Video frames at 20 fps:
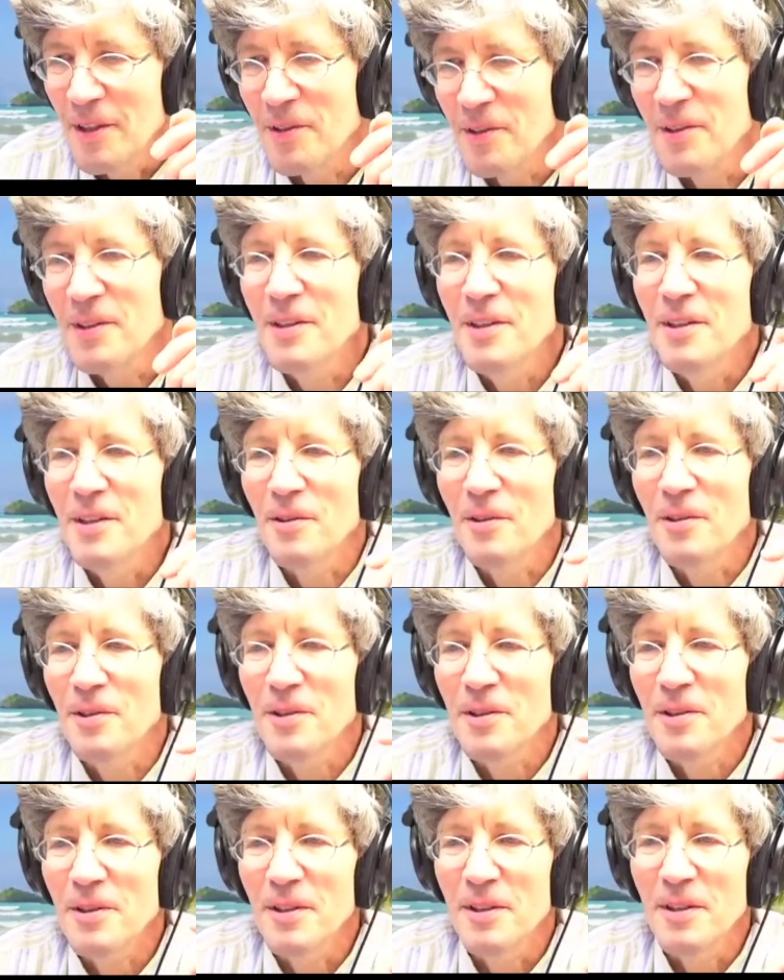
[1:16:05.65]
And then they'll look
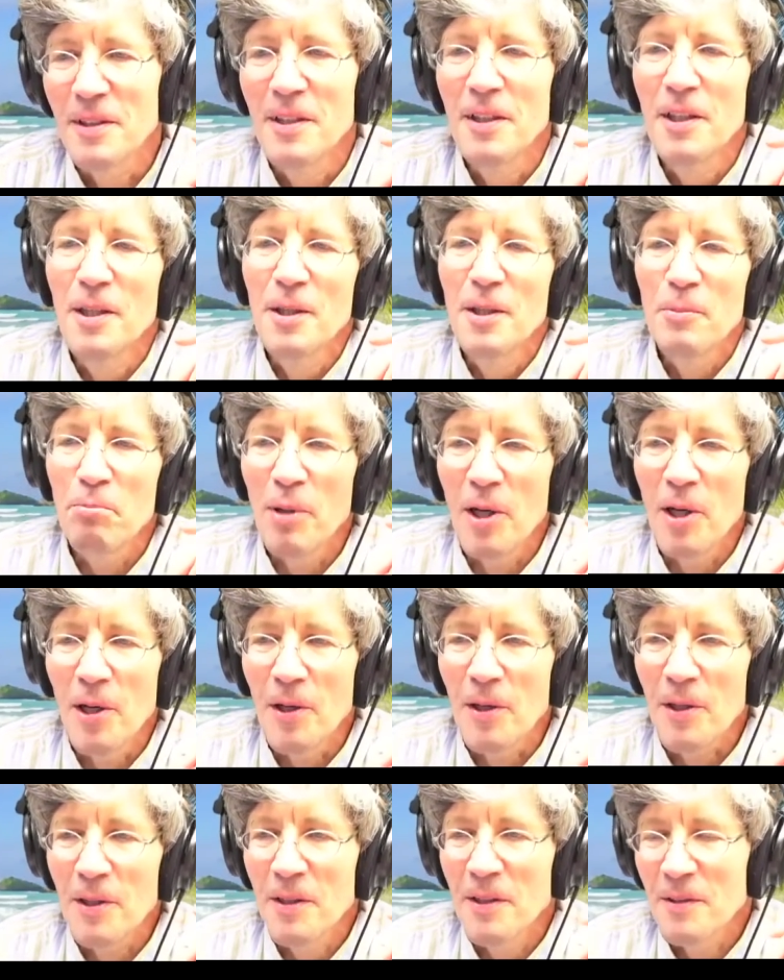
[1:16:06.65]
at the
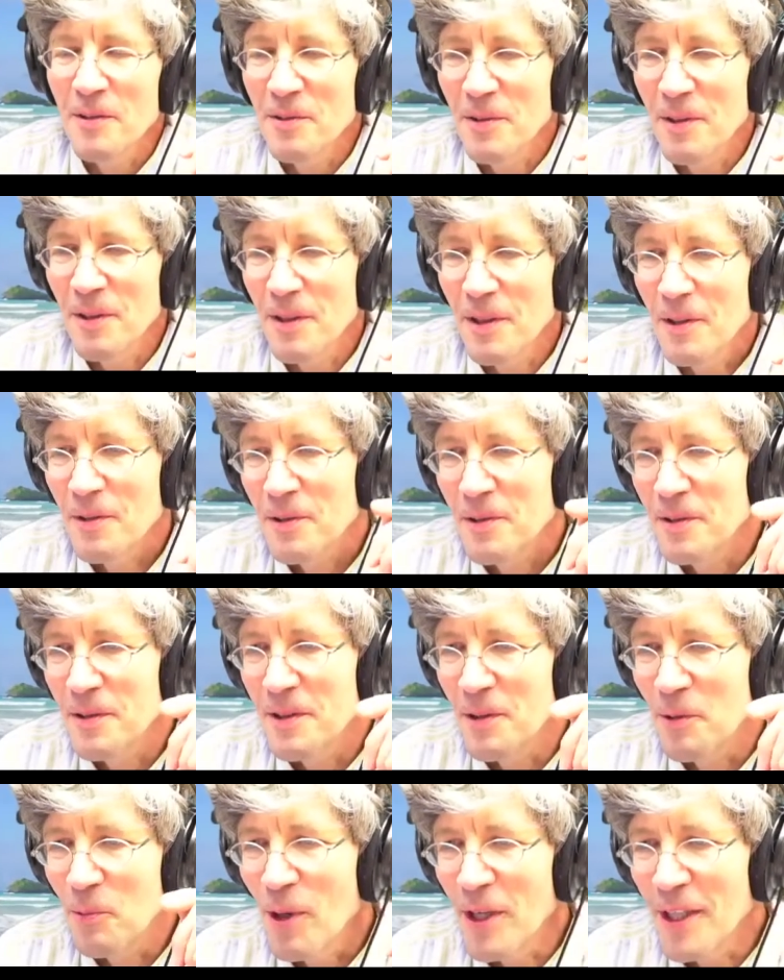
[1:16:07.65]
bark and they'll look at
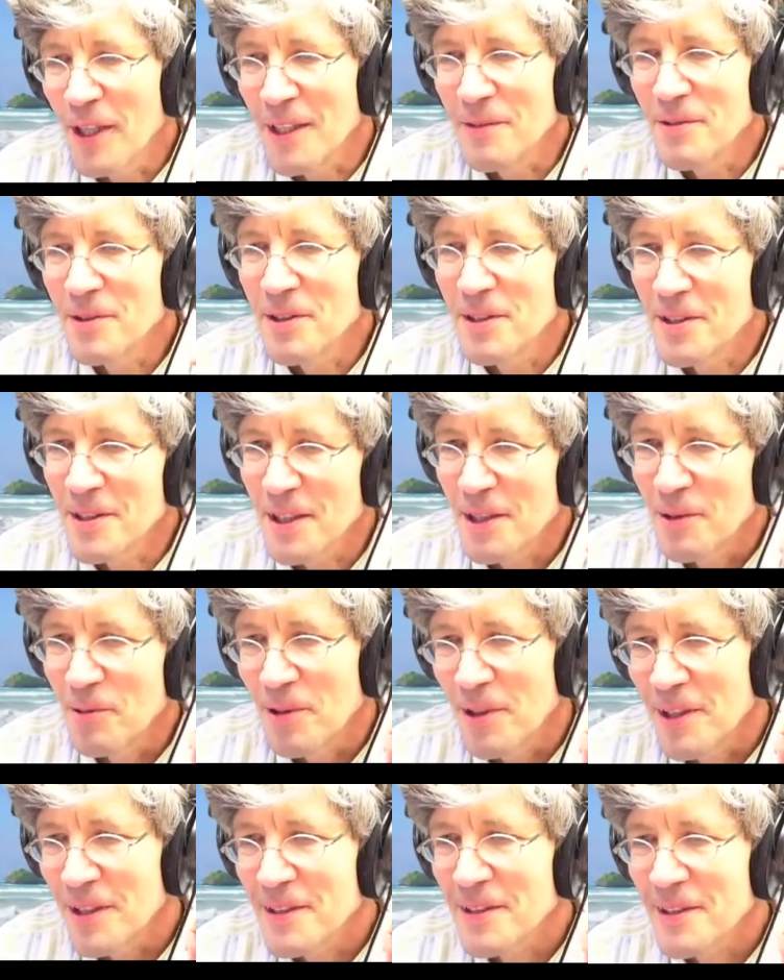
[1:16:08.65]
the waves, and they say, well,
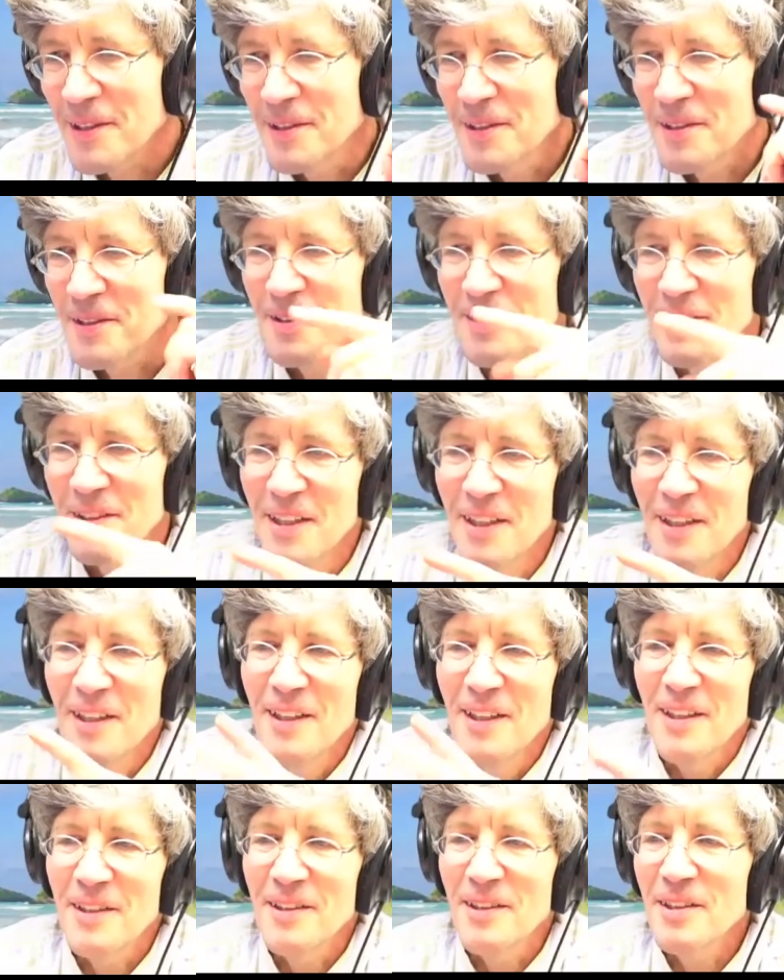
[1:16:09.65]
that's this, and
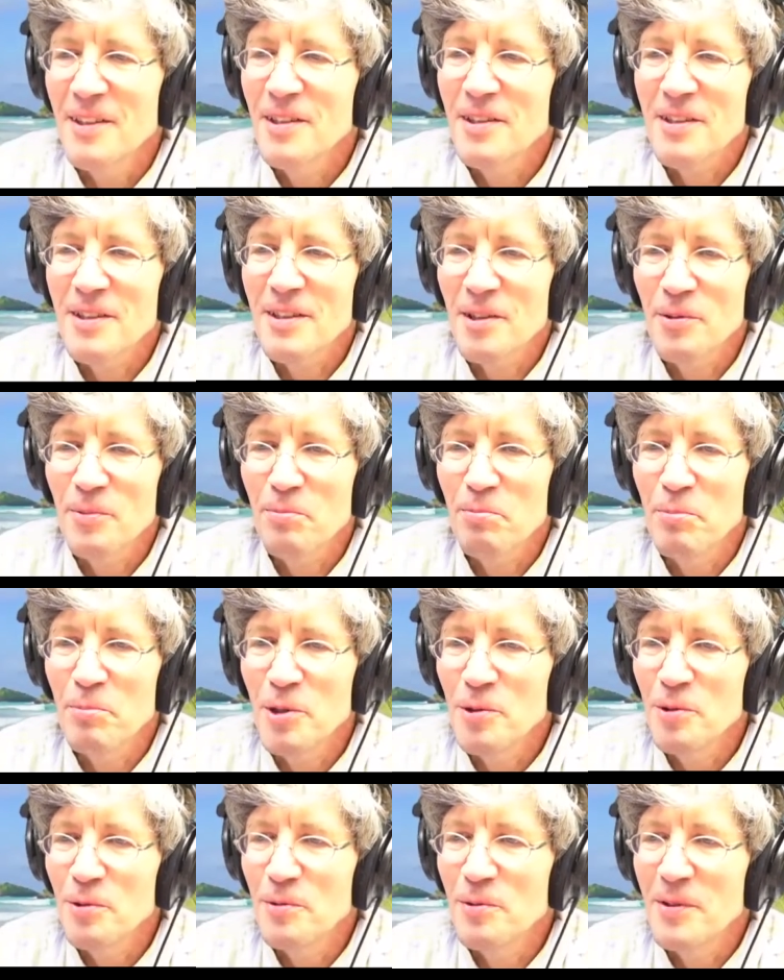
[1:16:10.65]
they just don't
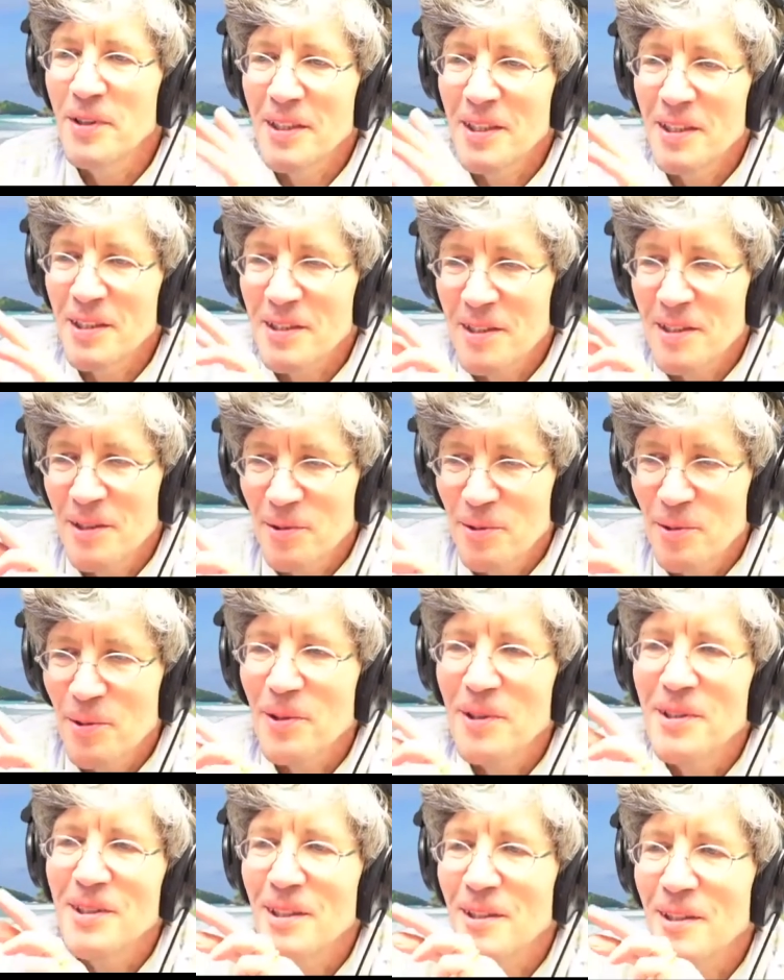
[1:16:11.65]
move. They just do all
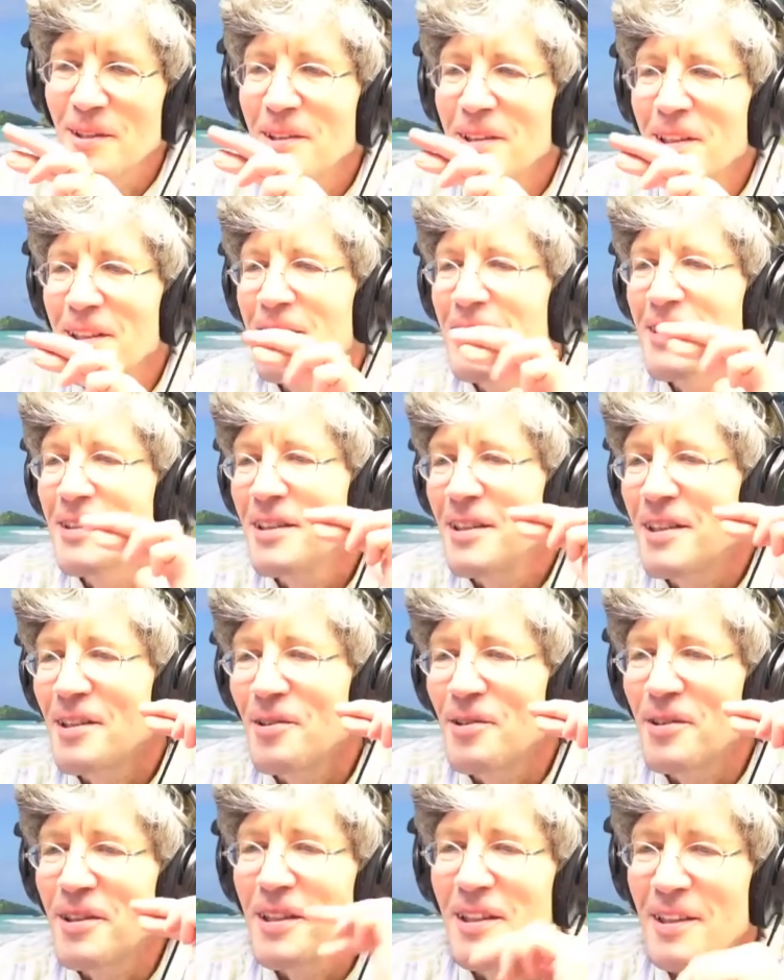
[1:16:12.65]
these little things, and they go,
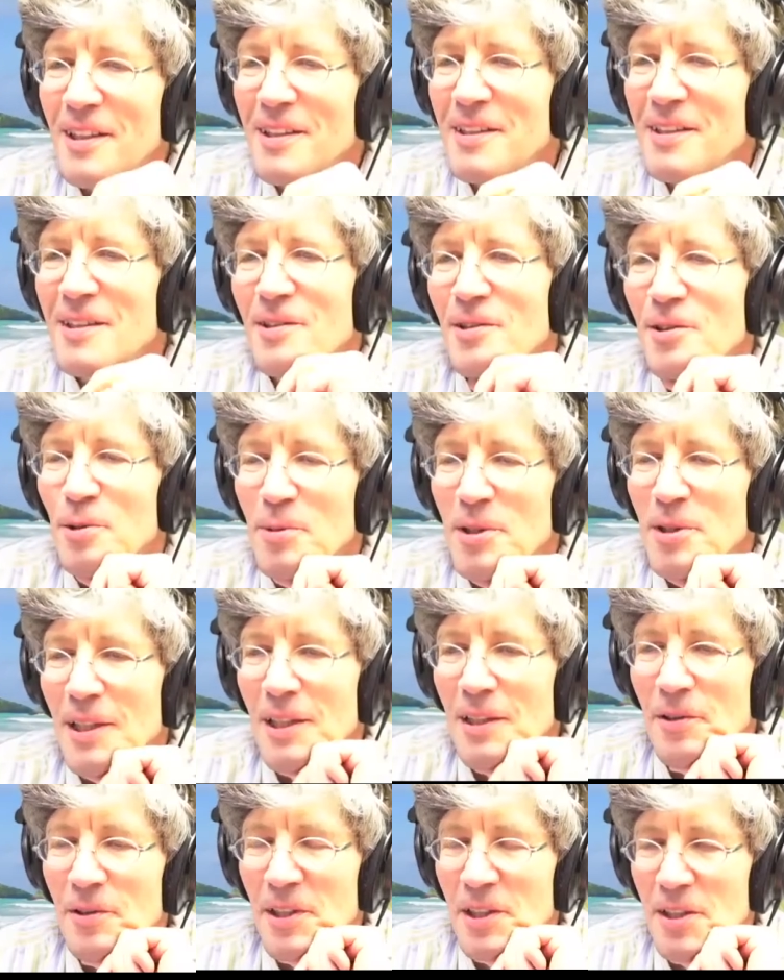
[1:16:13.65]
yeah, that's got to be that
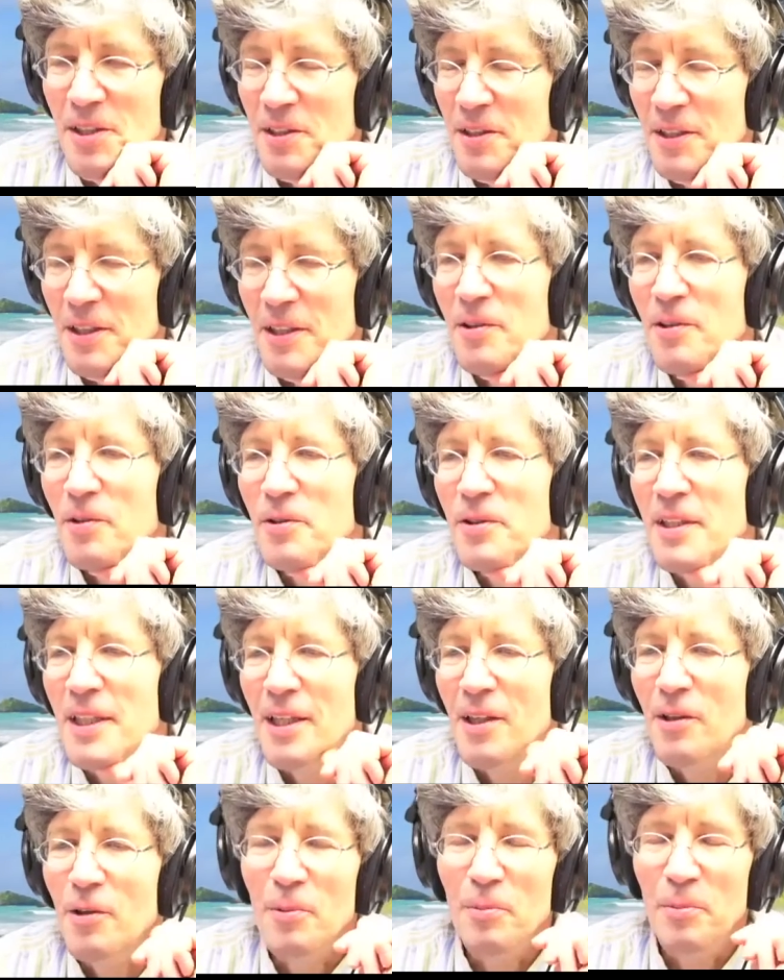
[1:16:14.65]
location. And they're only
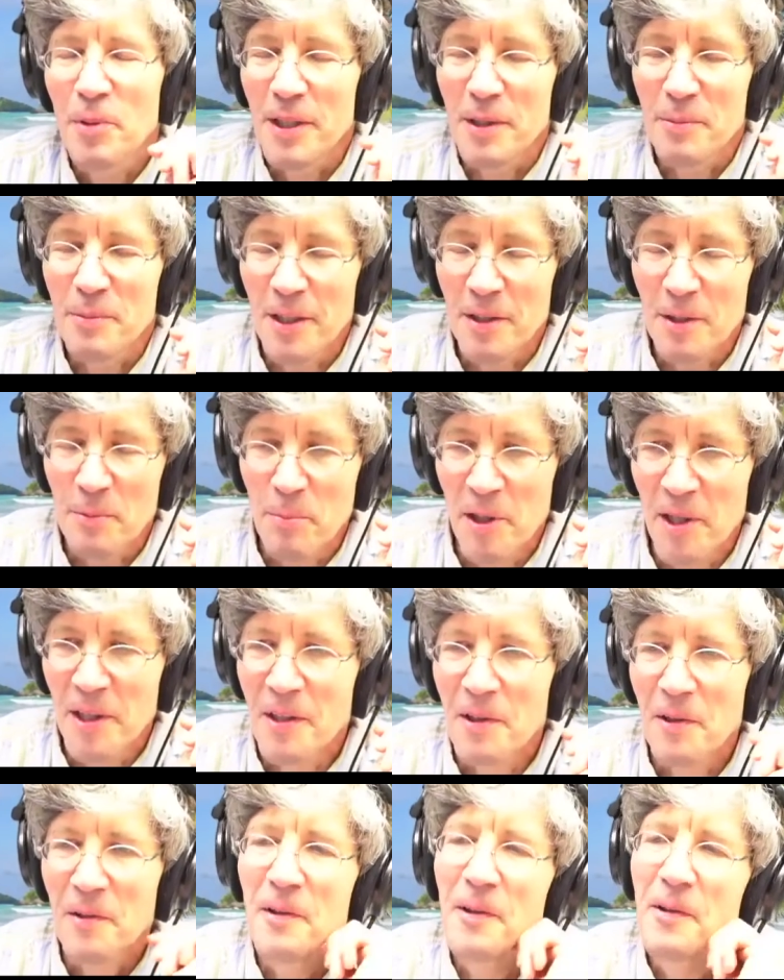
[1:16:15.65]
out by about a mile.